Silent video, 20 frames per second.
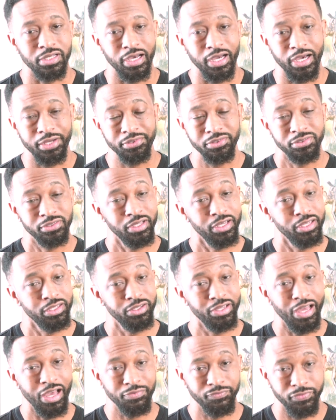I understand
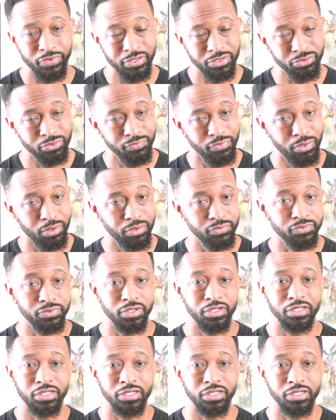you got feelings involved for